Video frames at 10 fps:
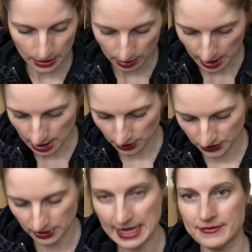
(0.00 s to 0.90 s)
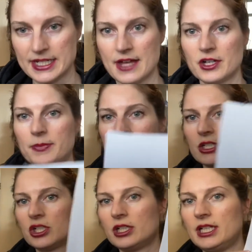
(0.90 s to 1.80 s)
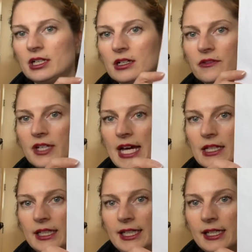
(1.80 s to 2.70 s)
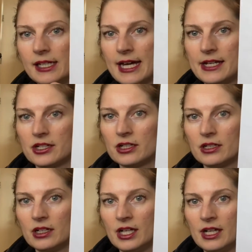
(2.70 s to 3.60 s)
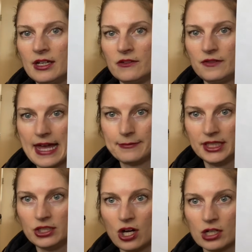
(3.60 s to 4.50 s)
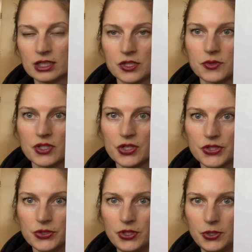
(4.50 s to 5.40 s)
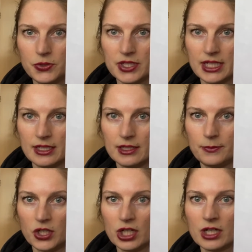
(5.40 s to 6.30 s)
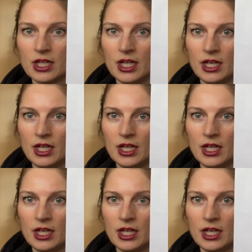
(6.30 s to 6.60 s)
I also have another picture here of Kelly and her family dog. This was also used in the book.